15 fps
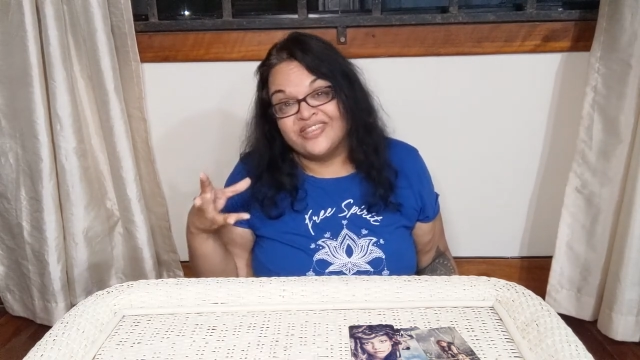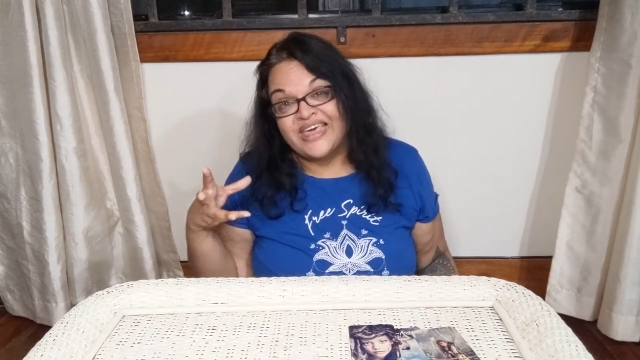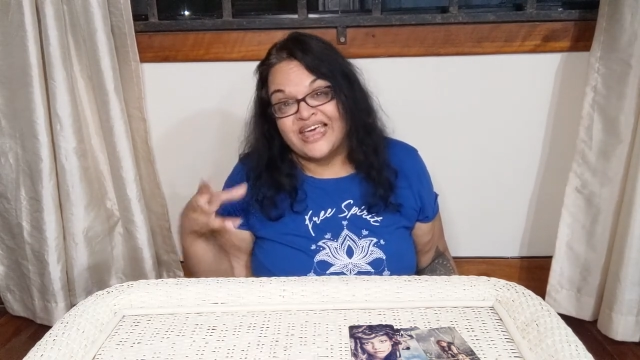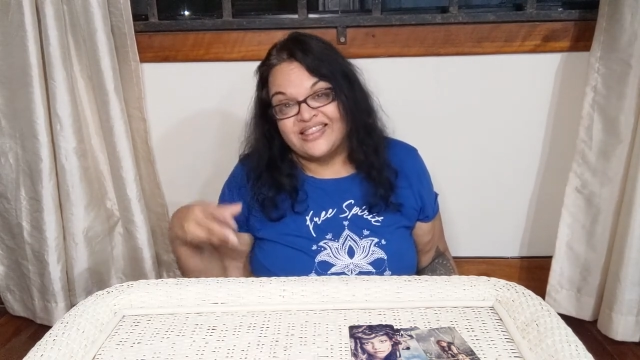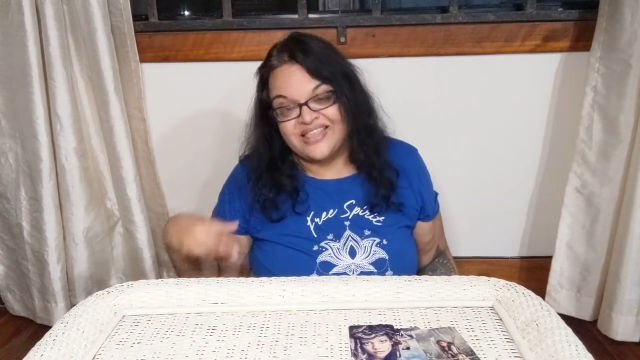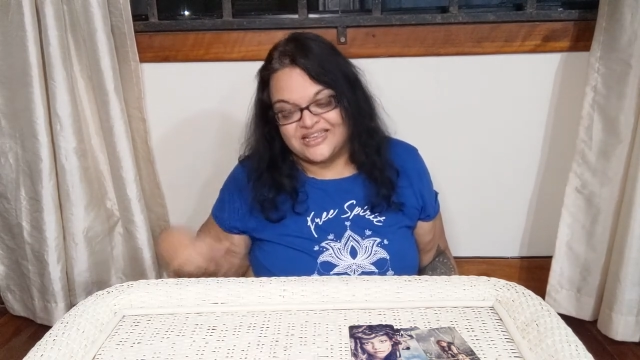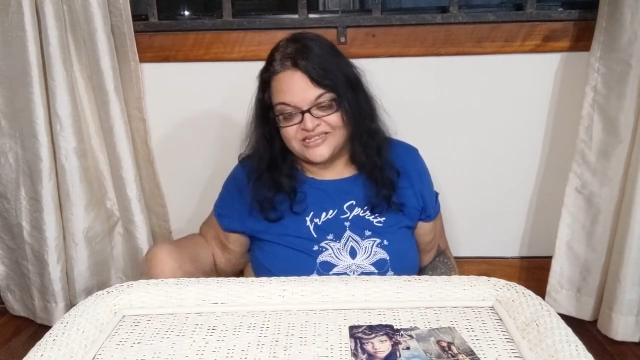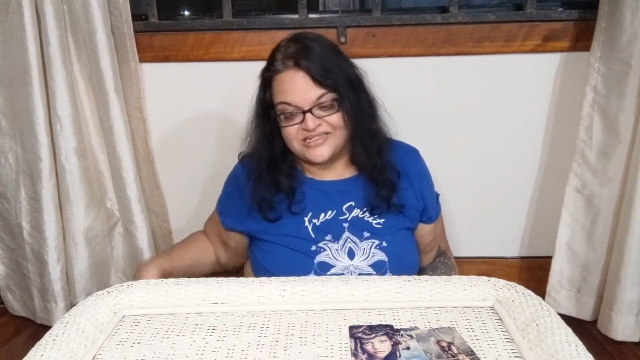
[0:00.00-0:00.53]

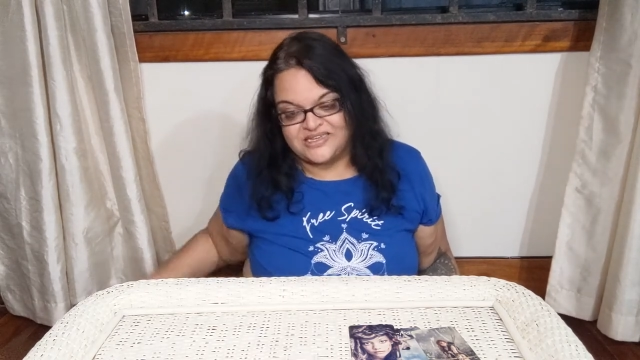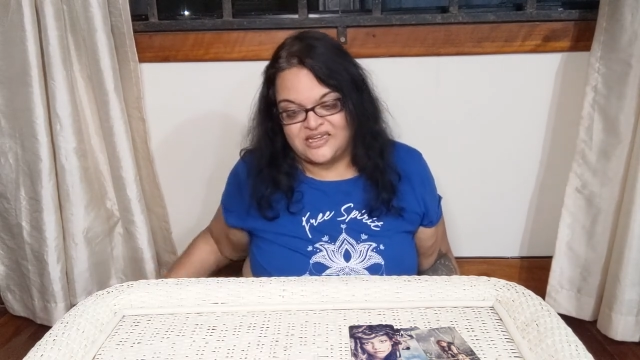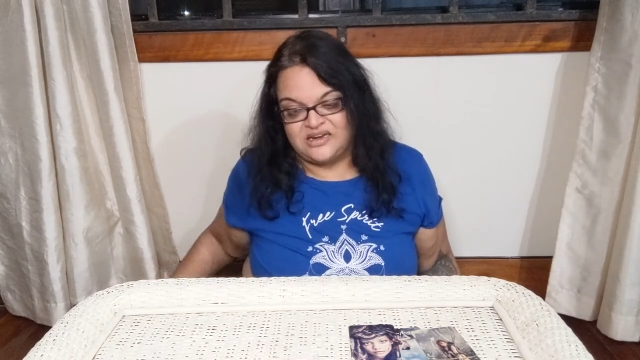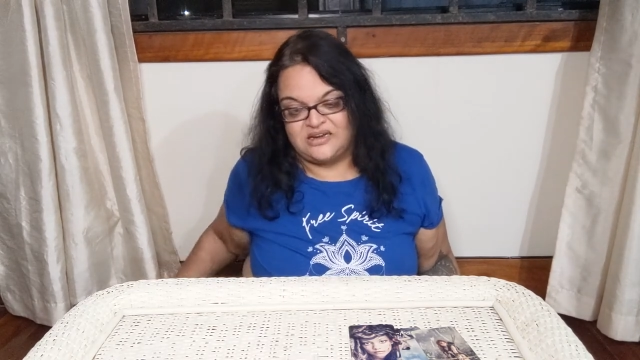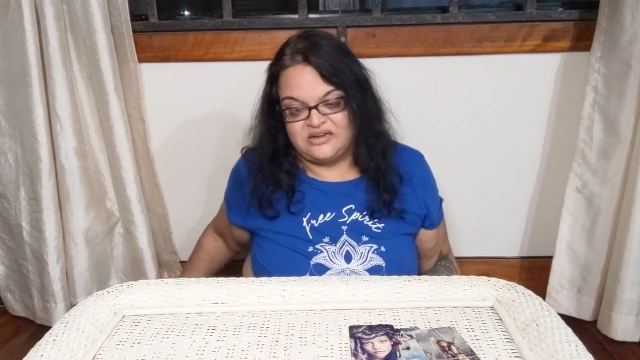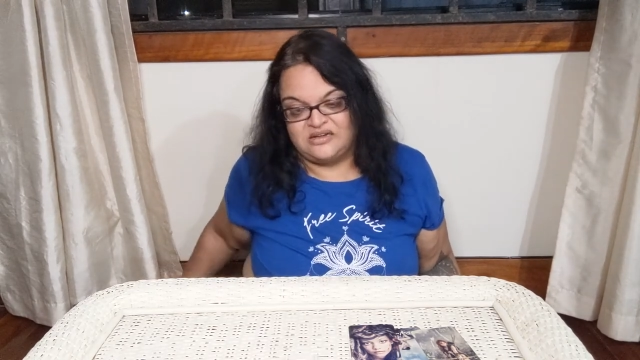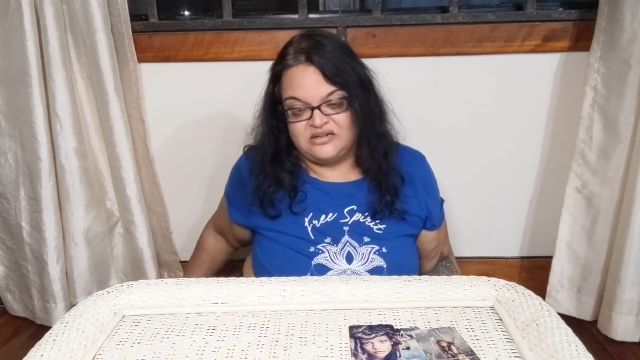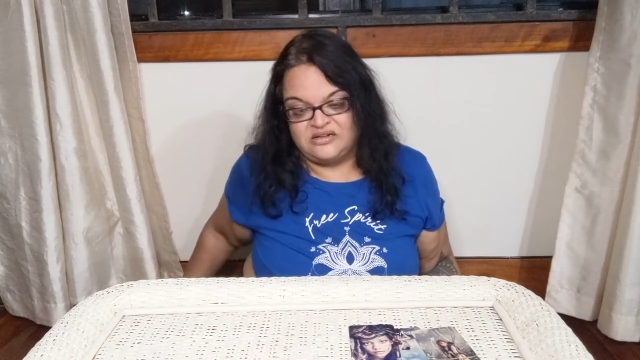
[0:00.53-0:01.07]
that
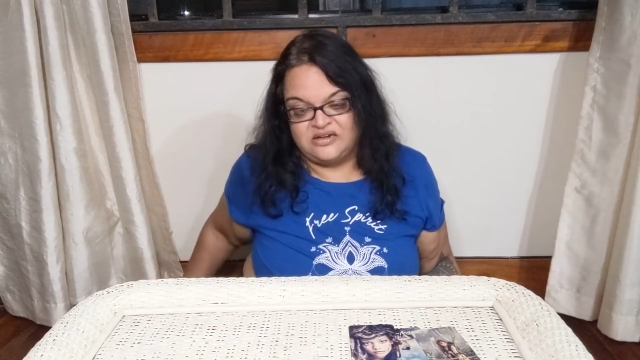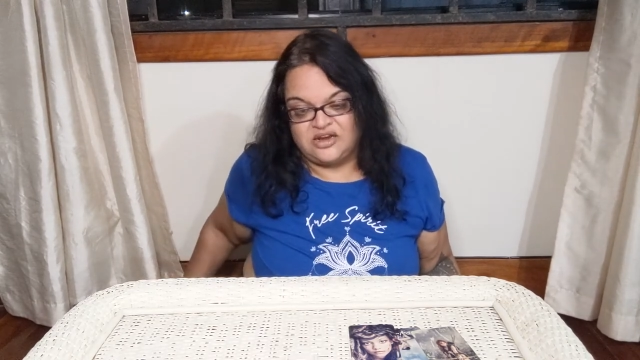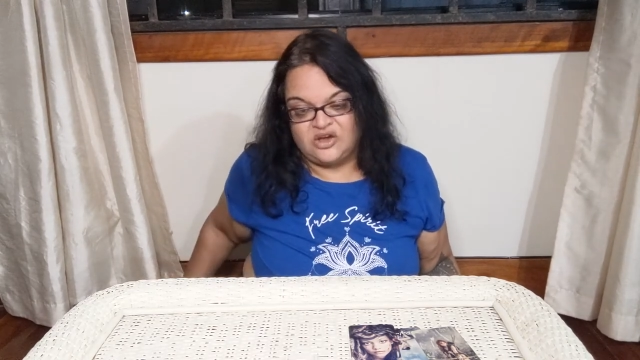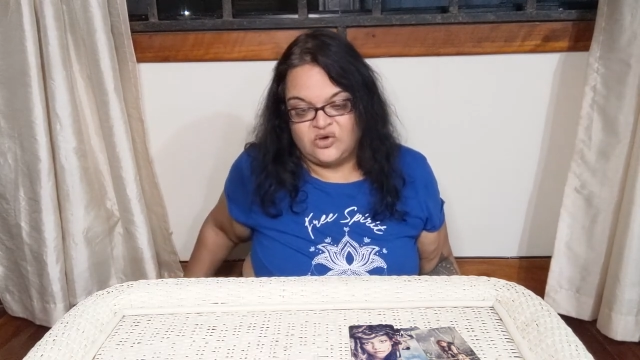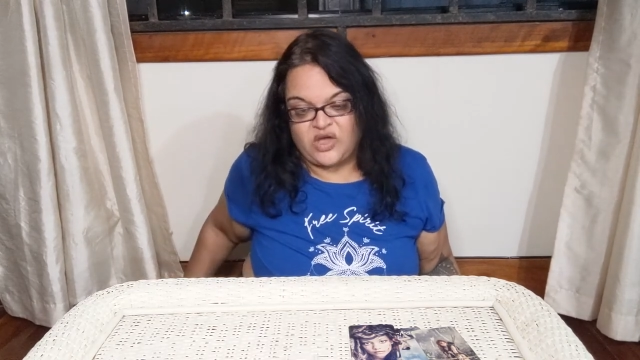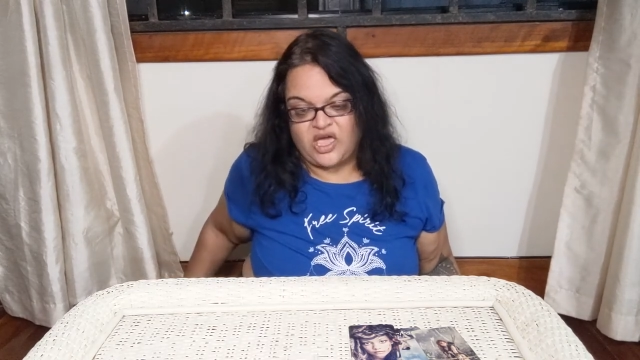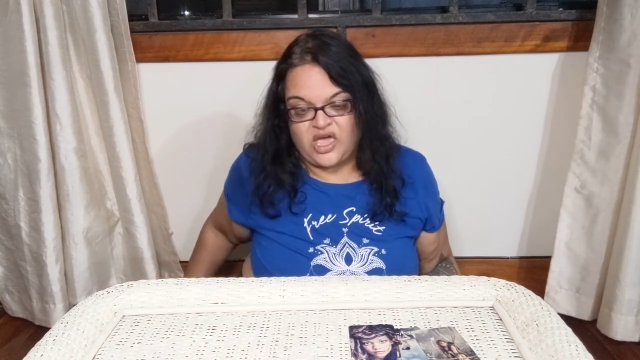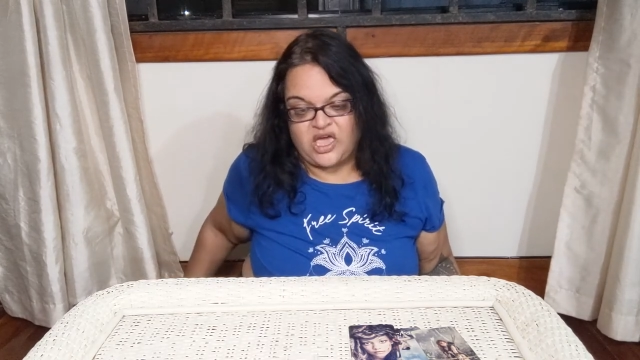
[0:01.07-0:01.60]
lesson,
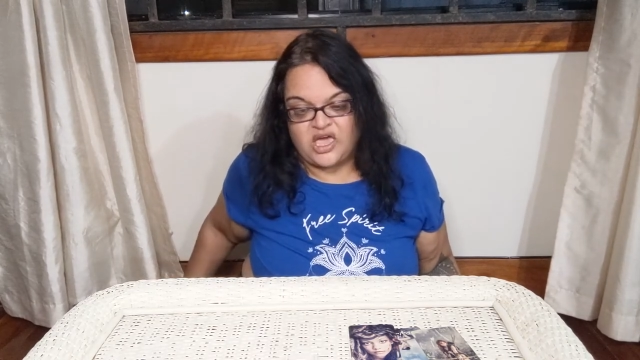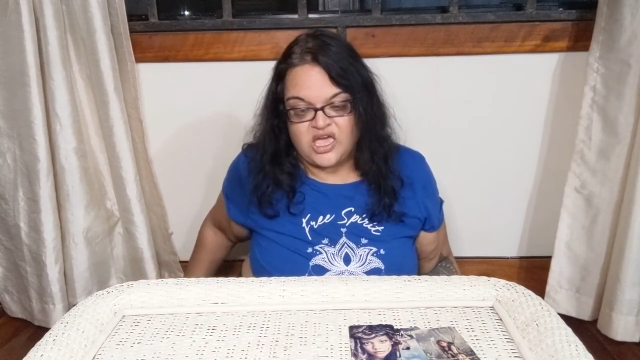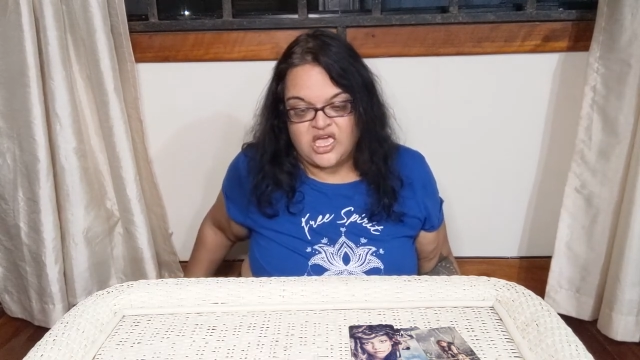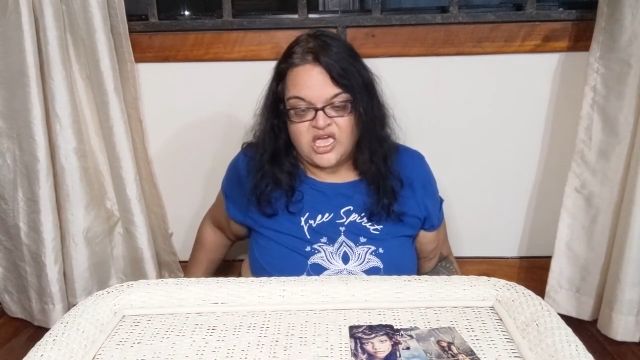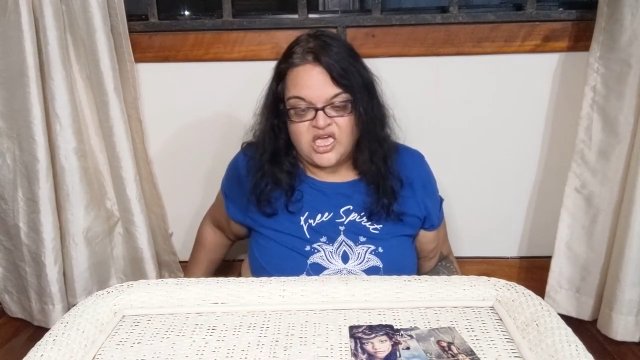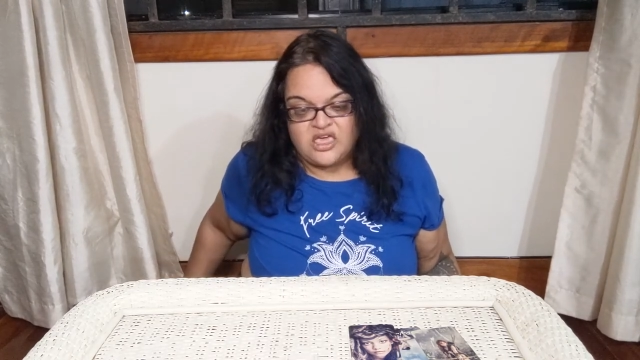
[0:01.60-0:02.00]
okay?